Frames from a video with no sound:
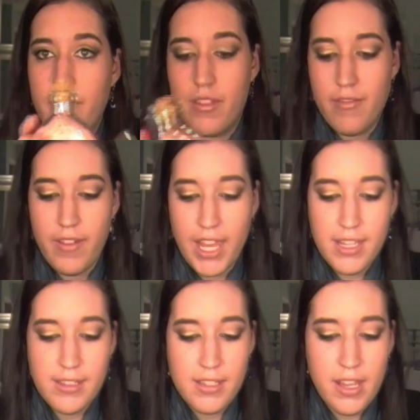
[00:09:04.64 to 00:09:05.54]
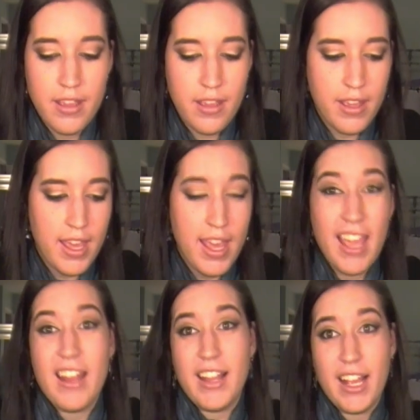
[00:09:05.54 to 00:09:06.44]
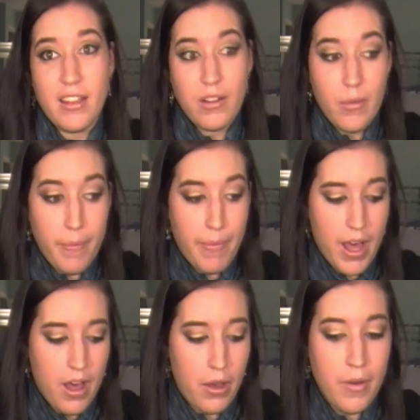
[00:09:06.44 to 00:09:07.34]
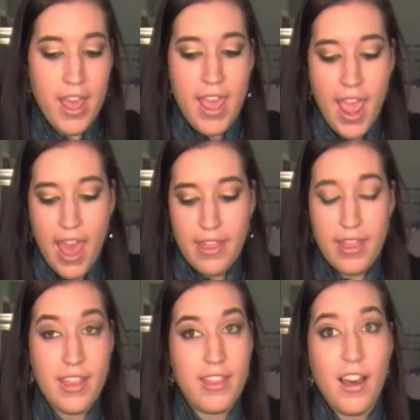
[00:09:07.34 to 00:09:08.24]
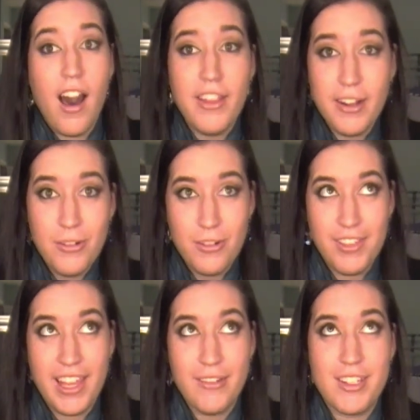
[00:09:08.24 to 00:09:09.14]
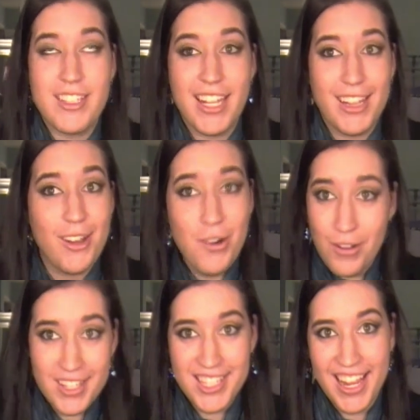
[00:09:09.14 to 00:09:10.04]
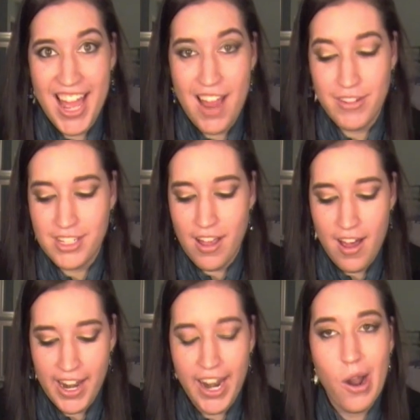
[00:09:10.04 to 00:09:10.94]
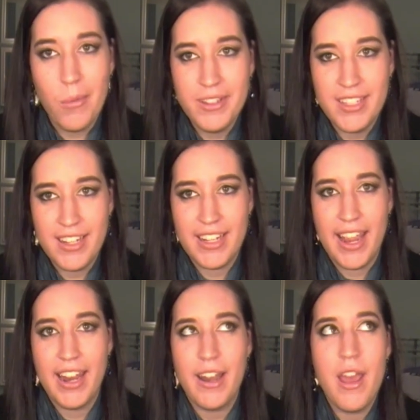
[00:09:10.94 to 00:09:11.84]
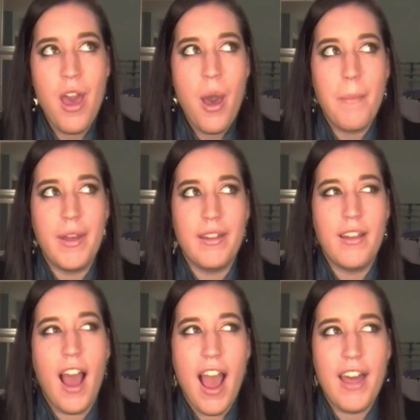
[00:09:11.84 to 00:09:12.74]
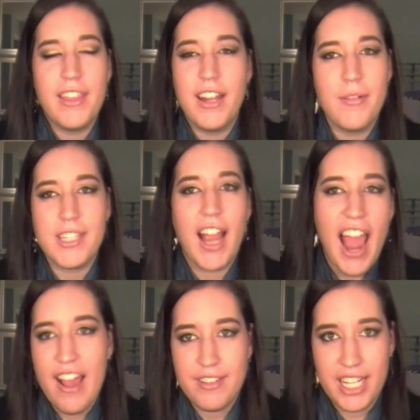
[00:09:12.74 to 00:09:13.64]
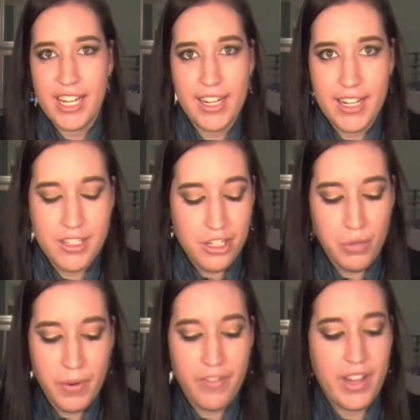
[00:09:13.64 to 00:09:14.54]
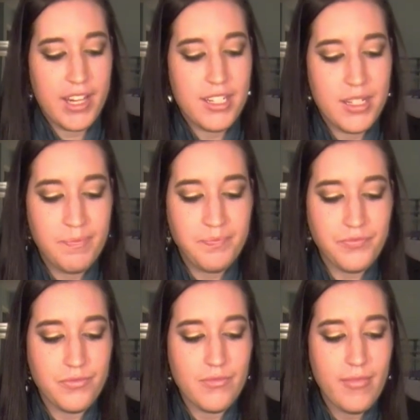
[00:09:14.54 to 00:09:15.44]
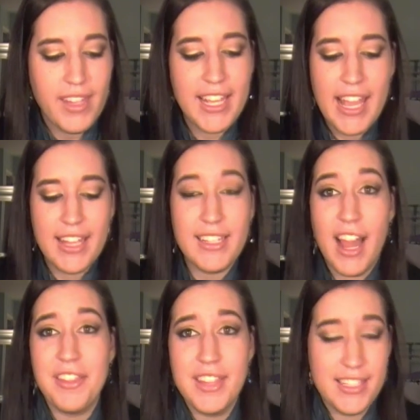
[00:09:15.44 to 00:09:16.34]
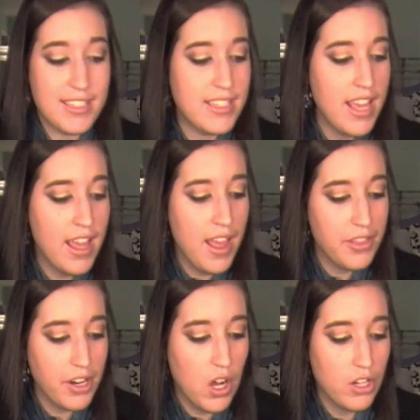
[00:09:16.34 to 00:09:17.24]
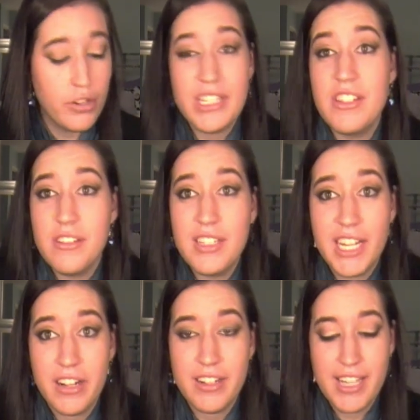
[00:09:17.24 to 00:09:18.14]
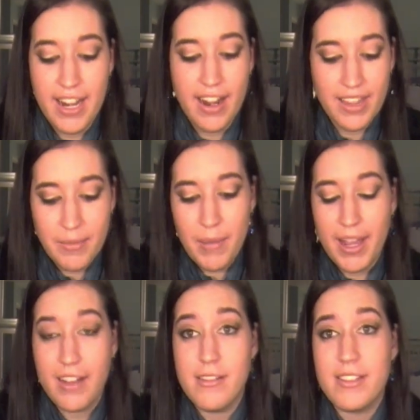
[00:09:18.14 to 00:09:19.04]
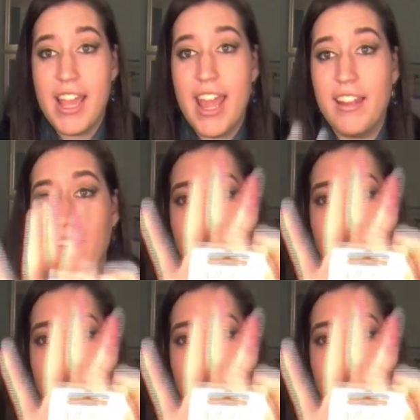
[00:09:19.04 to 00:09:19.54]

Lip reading: of the vase in like a little bow. And then the other cool thing, which is like the coolest thing I ever saw, and I almost didn't get it, but then I was like, I have to get it. It is too perfect. It got this, they're called crystal stickers, and I got them in Michael's, and